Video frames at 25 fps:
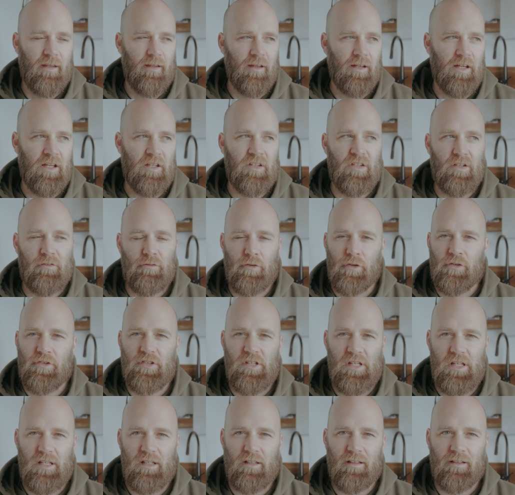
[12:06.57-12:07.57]
I guess if you're
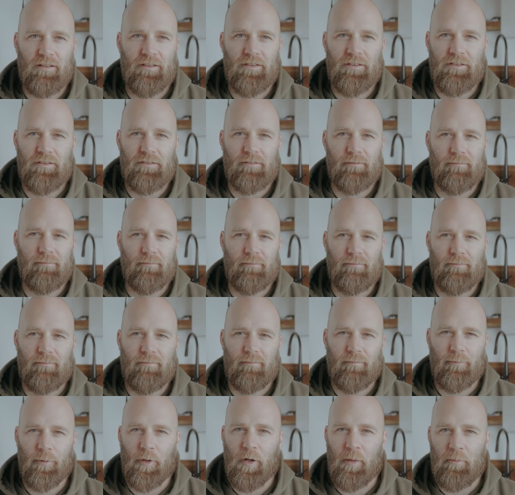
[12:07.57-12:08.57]
seeing this,
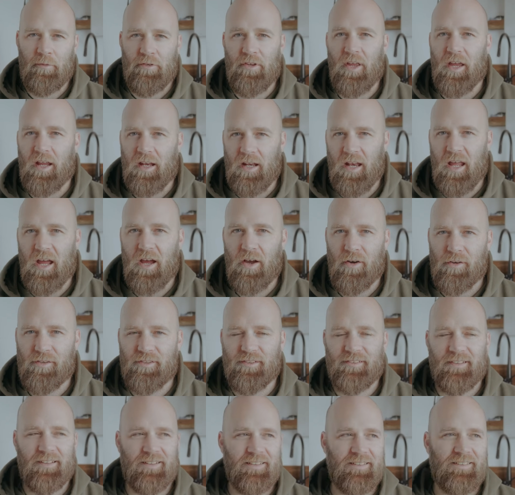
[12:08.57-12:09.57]
what I'm saying now,
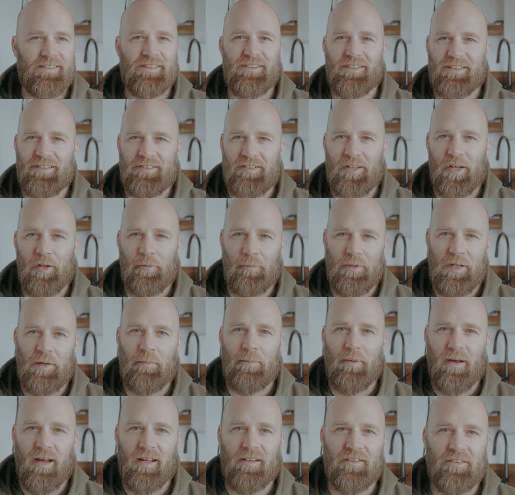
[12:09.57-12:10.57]
it's going to be
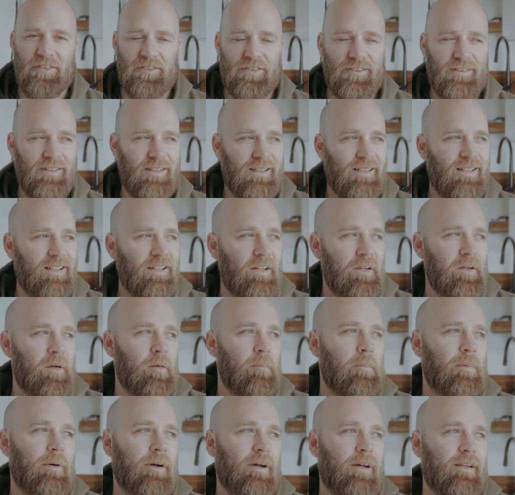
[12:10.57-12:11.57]
a part two.
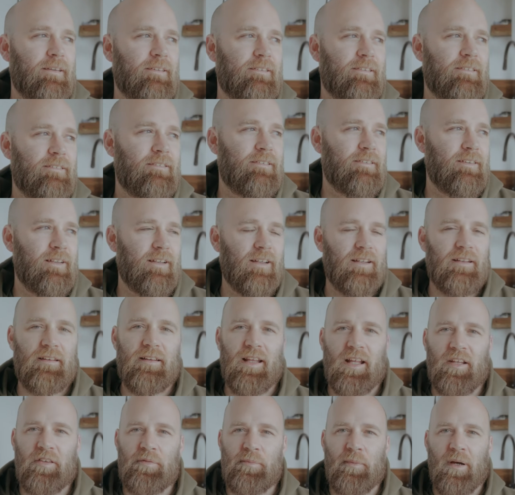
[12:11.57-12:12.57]
But yeah,
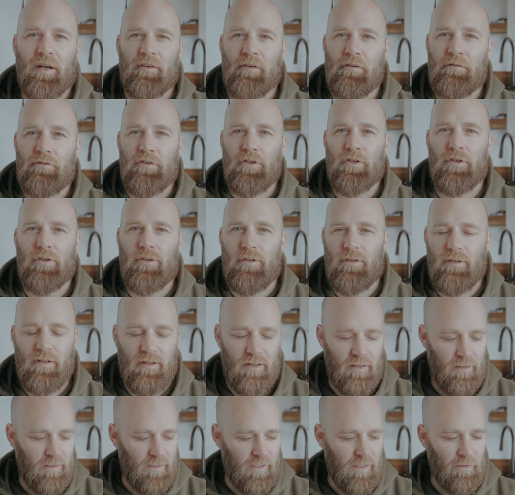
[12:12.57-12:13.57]
that's my review
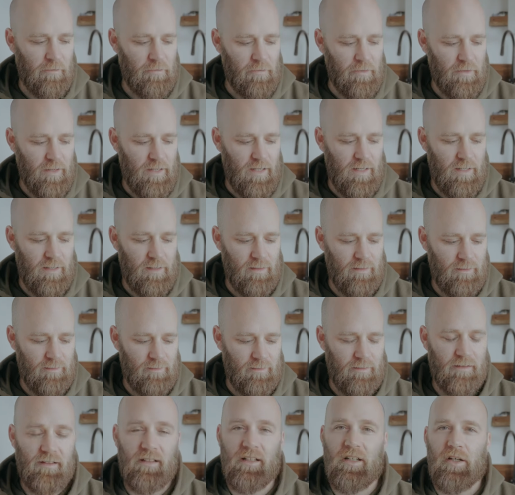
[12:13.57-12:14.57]
of the
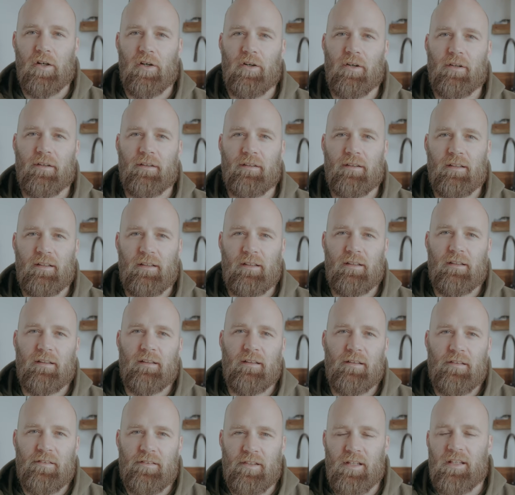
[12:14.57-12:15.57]
Nikon
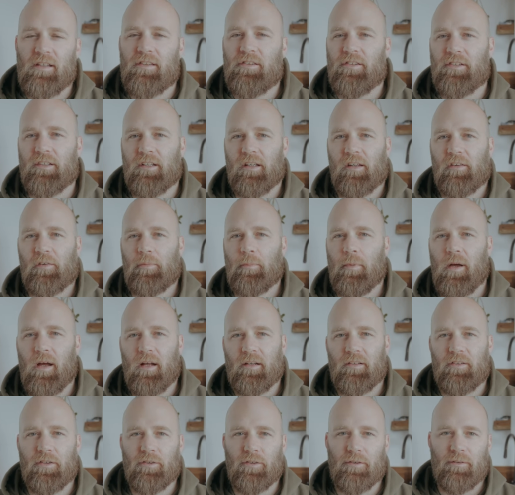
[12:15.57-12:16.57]
Z6
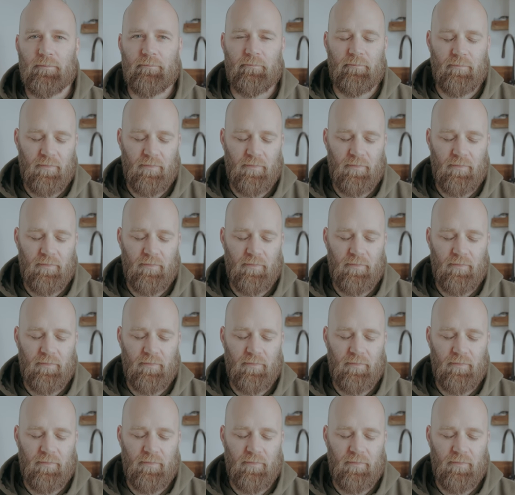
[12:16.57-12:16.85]
Mark II.